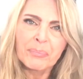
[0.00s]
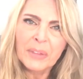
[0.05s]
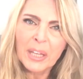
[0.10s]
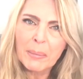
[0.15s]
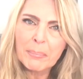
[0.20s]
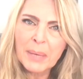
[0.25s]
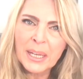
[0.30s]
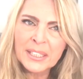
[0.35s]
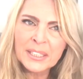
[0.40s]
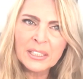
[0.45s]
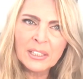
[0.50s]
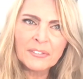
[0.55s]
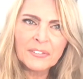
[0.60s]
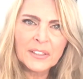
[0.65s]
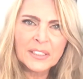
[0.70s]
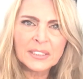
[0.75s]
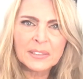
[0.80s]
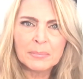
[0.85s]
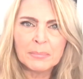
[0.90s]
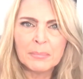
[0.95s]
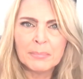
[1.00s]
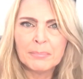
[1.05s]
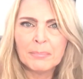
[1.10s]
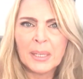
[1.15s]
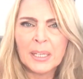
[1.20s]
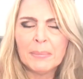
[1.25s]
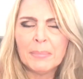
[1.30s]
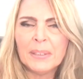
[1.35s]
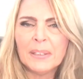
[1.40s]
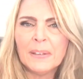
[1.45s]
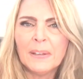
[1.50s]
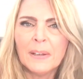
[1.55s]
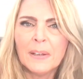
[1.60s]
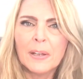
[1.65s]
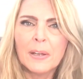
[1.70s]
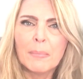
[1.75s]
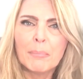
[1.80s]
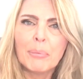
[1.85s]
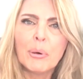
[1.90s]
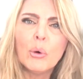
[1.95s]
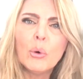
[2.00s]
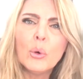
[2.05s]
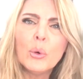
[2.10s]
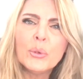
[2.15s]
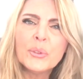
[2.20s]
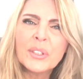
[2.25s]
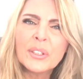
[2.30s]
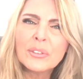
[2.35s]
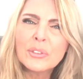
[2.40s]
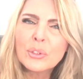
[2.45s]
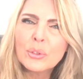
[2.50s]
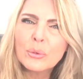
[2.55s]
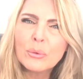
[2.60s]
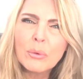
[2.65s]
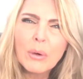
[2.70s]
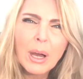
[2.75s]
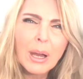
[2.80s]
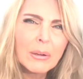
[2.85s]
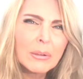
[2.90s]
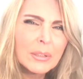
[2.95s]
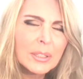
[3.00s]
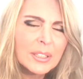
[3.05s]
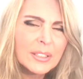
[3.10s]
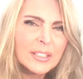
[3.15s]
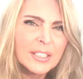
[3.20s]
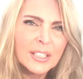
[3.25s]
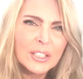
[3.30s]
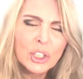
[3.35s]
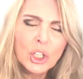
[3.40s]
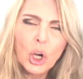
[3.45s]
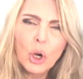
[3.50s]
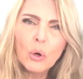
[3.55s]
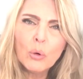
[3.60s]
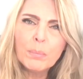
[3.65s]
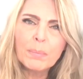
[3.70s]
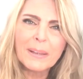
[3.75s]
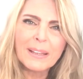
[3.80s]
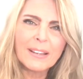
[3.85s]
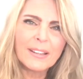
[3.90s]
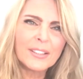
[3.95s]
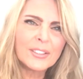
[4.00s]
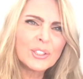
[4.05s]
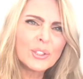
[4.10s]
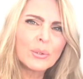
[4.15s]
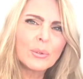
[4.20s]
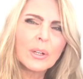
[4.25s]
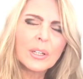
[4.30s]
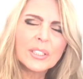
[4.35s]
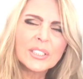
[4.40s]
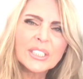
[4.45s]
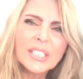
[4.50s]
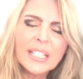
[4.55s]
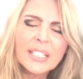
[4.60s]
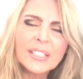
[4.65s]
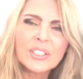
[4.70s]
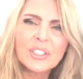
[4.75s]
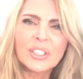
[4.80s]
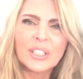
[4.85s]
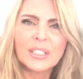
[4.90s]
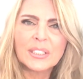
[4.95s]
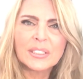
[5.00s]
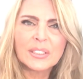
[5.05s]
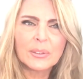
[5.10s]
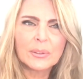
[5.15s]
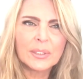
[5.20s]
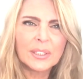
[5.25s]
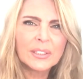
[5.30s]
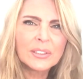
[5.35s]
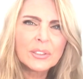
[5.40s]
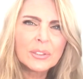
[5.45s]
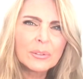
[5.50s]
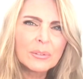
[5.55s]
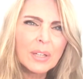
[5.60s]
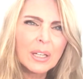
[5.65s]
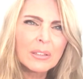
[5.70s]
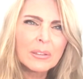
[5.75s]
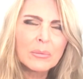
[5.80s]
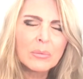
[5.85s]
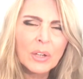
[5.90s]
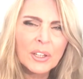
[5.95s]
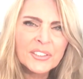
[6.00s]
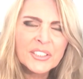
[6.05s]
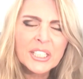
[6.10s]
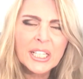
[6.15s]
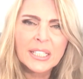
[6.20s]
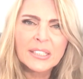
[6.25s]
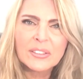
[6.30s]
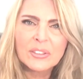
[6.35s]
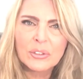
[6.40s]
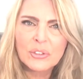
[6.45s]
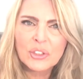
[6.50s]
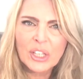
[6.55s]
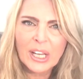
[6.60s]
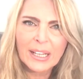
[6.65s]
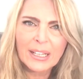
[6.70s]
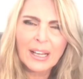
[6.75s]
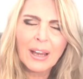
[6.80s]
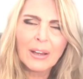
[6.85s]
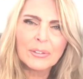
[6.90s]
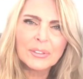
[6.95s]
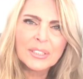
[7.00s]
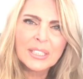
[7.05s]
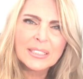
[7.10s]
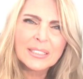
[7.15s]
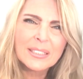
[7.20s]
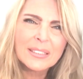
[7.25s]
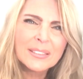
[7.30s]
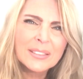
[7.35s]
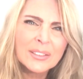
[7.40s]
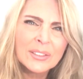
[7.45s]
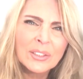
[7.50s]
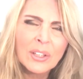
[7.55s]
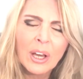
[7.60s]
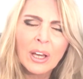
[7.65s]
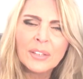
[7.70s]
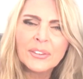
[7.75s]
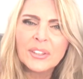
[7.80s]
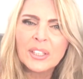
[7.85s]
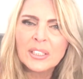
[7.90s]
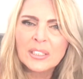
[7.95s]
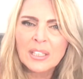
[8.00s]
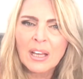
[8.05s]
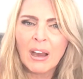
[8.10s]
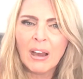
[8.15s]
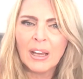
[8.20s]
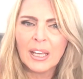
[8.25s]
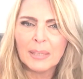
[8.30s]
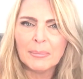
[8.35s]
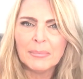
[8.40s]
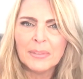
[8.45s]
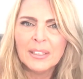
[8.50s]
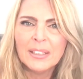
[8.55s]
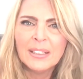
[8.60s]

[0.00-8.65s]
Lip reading: many of us may be pulled into our coping, into our addictions, or into our wanting to check out. This is not the time.